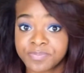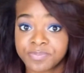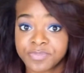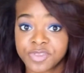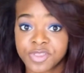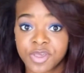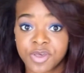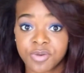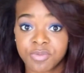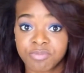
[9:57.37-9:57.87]

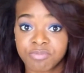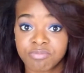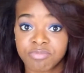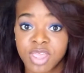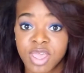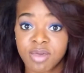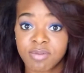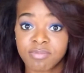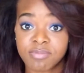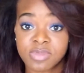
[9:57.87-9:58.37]
So,
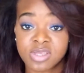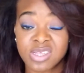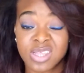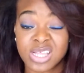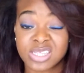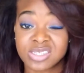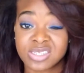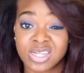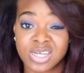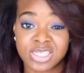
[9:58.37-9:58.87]
yeah,
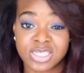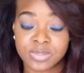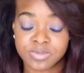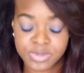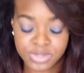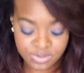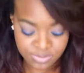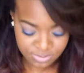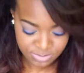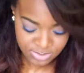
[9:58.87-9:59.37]
that's study
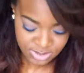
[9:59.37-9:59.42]
tips.